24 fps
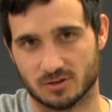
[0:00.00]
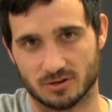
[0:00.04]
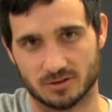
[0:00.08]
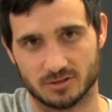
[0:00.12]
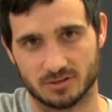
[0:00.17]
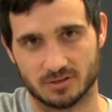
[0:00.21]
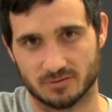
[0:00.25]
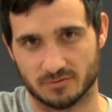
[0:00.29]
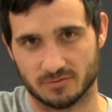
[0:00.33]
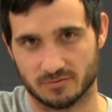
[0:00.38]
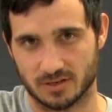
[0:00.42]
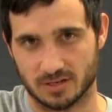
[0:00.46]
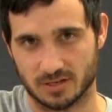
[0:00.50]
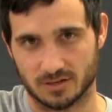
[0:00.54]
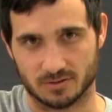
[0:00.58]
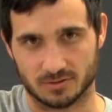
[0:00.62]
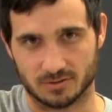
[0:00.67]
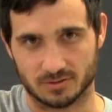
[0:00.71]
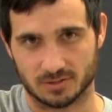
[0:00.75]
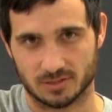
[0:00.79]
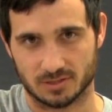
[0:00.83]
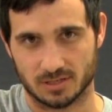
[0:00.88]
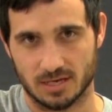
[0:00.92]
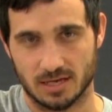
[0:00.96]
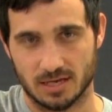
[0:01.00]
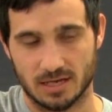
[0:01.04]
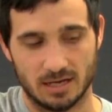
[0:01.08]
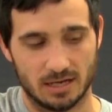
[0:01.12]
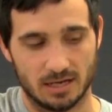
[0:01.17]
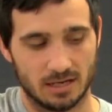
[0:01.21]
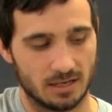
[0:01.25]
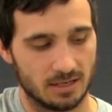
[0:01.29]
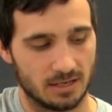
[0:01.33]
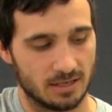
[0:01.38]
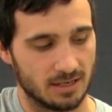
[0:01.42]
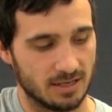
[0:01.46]
on your fingers.
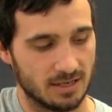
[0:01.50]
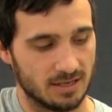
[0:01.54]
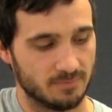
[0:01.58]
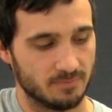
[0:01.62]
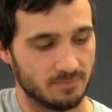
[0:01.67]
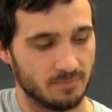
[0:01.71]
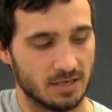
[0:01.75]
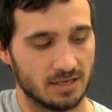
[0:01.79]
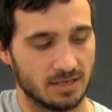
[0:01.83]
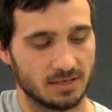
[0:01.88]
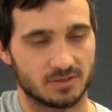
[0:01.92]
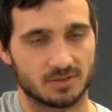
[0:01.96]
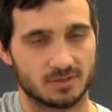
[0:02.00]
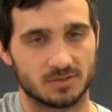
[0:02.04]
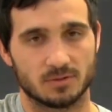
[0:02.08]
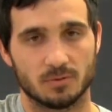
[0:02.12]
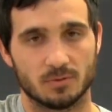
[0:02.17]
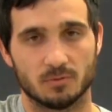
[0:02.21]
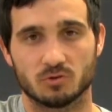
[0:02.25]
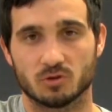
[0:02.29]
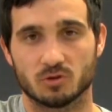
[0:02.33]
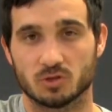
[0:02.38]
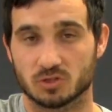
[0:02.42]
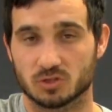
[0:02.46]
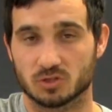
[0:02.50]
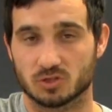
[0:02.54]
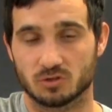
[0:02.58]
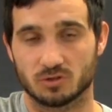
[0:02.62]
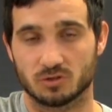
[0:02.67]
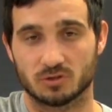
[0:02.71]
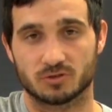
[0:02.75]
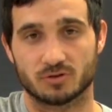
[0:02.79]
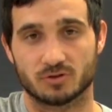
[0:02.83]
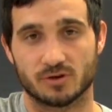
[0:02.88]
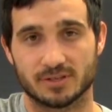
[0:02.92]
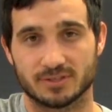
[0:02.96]
It makes the
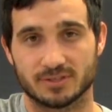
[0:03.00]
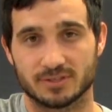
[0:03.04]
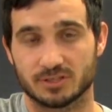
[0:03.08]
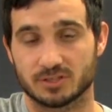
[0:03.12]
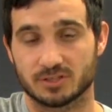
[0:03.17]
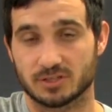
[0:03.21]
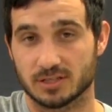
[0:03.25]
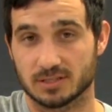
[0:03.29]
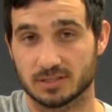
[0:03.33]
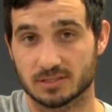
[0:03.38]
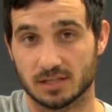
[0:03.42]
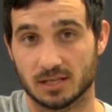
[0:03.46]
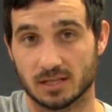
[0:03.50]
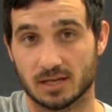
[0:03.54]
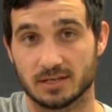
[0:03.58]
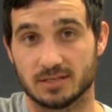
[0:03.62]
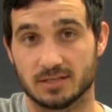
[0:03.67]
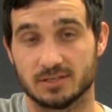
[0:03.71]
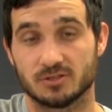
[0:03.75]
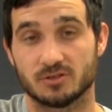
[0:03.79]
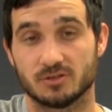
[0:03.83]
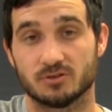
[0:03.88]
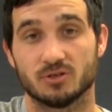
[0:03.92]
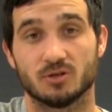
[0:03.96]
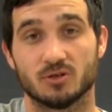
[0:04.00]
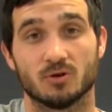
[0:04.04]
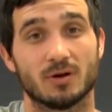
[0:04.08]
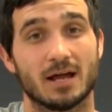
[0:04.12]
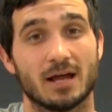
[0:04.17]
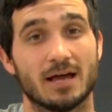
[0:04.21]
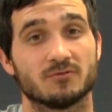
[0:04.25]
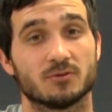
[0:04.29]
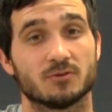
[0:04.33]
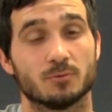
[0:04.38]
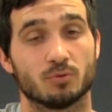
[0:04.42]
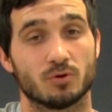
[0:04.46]
transitioning a lot easier. You don't
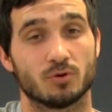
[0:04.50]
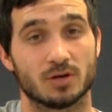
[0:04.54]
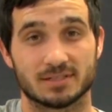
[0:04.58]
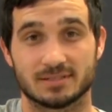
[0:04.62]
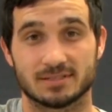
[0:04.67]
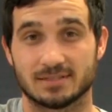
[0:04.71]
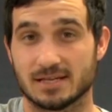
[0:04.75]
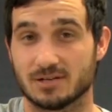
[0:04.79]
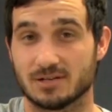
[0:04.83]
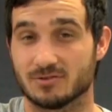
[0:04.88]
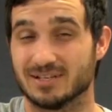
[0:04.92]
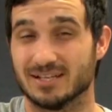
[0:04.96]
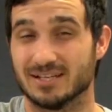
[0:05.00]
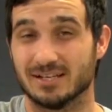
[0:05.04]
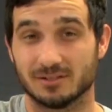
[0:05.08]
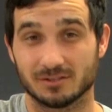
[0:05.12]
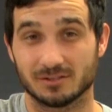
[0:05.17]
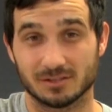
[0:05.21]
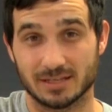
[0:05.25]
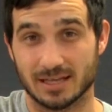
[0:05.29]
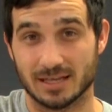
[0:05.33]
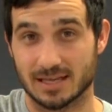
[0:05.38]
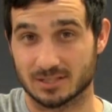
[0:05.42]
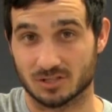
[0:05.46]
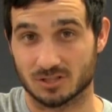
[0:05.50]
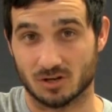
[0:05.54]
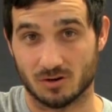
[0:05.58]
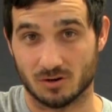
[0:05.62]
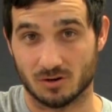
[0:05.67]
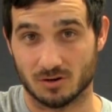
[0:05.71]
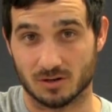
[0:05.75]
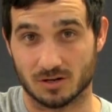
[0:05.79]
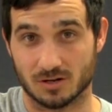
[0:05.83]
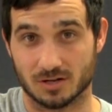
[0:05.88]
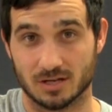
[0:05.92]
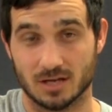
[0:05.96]
have to press down nearly as
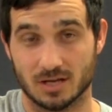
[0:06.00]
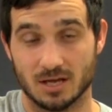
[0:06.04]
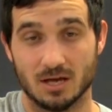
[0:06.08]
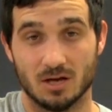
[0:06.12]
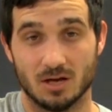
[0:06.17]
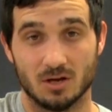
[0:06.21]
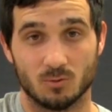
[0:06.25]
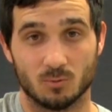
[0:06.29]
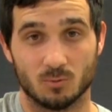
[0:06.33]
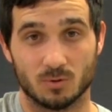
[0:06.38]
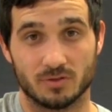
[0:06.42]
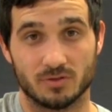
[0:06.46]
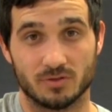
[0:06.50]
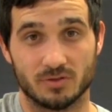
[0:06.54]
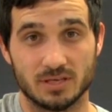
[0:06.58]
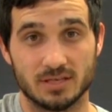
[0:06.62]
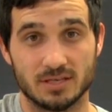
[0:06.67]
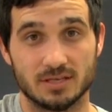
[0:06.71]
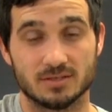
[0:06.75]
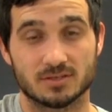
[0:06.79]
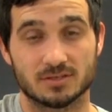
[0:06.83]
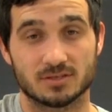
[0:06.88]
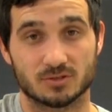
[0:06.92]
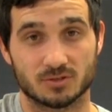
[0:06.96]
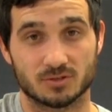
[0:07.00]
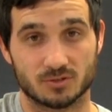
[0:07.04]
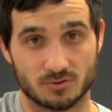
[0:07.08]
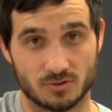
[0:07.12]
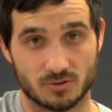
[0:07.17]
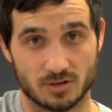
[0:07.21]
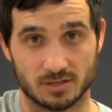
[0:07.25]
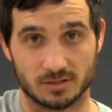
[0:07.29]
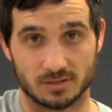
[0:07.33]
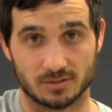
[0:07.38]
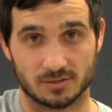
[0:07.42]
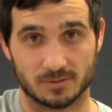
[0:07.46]
hard with these
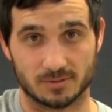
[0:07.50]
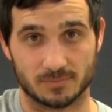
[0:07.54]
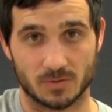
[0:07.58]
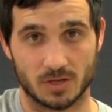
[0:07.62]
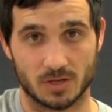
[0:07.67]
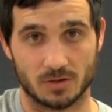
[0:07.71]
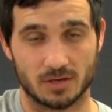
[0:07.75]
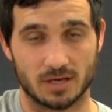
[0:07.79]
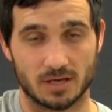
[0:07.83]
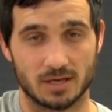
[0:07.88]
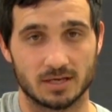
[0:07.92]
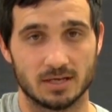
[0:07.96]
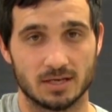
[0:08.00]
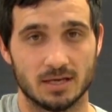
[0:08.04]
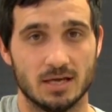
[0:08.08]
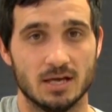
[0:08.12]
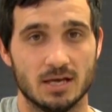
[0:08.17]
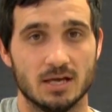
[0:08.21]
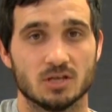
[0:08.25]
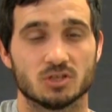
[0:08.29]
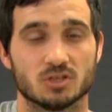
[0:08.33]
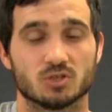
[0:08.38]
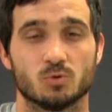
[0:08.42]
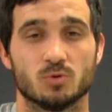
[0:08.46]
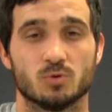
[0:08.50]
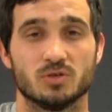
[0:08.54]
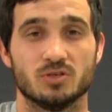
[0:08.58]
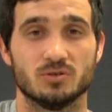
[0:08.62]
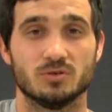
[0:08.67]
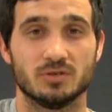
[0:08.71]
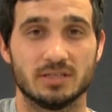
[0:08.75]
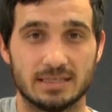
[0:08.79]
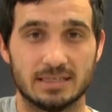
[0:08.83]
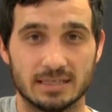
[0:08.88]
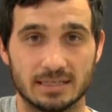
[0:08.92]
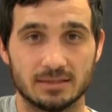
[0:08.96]
strings, okay? So when you
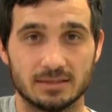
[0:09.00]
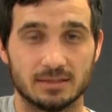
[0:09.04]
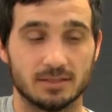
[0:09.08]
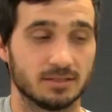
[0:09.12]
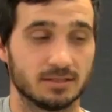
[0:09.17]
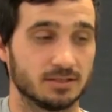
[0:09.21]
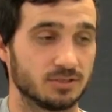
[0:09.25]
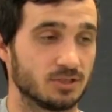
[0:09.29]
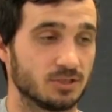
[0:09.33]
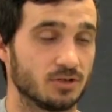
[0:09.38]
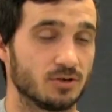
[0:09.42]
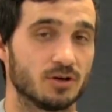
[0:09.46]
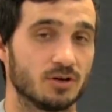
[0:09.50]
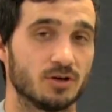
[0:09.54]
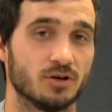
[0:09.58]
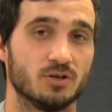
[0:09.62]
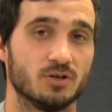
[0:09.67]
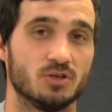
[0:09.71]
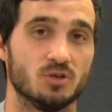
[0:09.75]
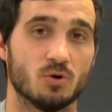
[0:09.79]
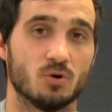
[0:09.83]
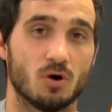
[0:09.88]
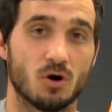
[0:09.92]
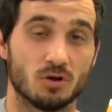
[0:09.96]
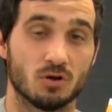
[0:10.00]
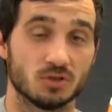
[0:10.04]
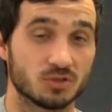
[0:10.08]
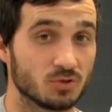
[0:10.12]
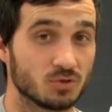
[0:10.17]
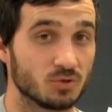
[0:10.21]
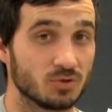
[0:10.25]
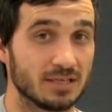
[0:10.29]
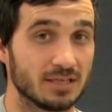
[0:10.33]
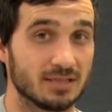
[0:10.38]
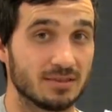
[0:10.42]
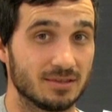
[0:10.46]
get the guitar, you
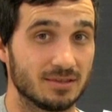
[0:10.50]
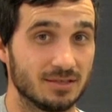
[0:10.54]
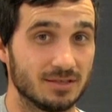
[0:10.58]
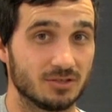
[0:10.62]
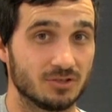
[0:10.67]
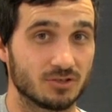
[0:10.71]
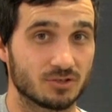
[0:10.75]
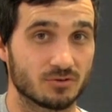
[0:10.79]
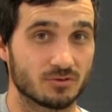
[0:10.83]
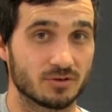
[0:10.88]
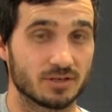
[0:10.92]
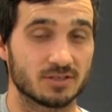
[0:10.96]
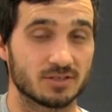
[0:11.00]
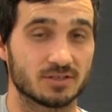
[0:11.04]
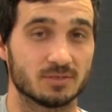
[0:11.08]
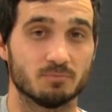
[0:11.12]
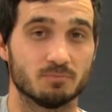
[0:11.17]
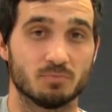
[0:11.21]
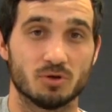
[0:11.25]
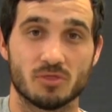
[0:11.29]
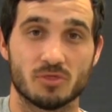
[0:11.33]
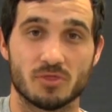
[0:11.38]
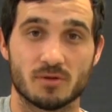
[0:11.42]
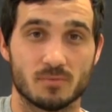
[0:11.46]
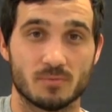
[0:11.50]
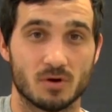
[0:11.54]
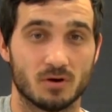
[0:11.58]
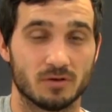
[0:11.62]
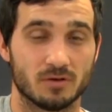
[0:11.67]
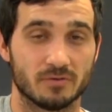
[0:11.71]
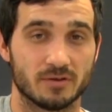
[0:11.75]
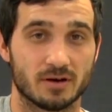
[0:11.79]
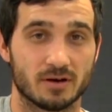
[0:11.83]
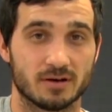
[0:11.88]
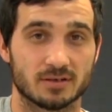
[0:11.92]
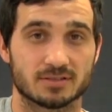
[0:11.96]
also get these strings and put them
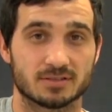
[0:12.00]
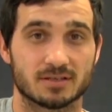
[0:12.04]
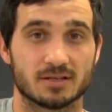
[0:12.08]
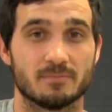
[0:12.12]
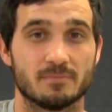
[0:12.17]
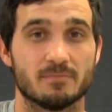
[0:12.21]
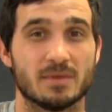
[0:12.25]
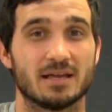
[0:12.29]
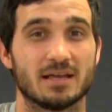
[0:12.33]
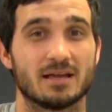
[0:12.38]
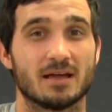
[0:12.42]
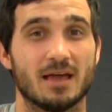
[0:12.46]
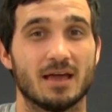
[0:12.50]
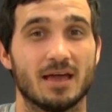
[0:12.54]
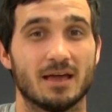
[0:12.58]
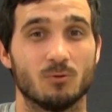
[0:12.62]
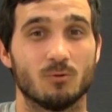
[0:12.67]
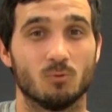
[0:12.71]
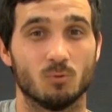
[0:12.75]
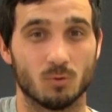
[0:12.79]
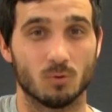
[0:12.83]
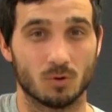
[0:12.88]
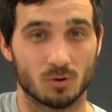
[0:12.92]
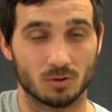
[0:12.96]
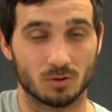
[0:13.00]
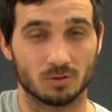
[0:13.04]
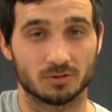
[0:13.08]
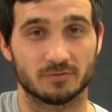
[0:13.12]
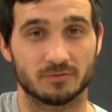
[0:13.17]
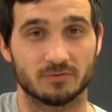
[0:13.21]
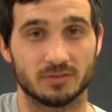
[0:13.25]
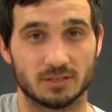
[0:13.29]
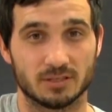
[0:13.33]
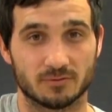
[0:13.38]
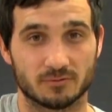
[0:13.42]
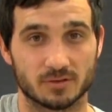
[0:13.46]
on there, and it's going to make a world
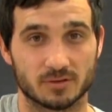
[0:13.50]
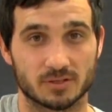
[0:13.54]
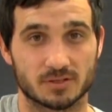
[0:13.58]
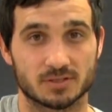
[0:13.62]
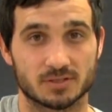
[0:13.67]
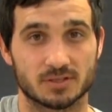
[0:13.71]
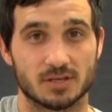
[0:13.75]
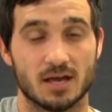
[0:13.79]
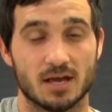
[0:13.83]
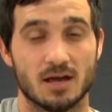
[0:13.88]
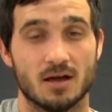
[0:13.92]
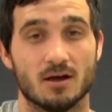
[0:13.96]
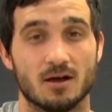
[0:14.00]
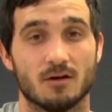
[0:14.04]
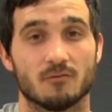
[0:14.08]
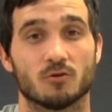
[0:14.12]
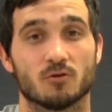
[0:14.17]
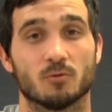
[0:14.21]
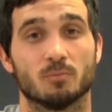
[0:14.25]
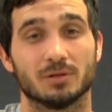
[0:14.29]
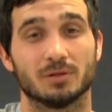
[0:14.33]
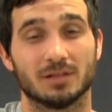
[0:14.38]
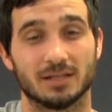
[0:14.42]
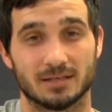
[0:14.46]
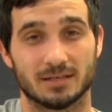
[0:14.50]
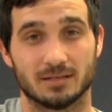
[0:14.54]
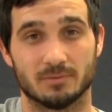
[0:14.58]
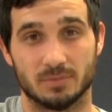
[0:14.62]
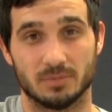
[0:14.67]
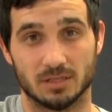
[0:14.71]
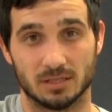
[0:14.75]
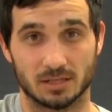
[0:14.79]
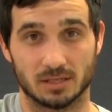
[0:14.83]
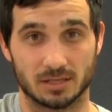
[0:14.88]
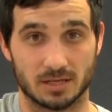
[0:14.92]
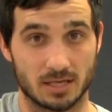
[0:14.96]
of difference for
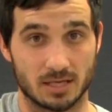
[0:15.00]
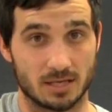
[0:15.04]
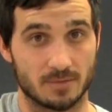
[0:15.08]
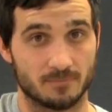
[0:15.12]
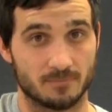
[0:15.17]
playability.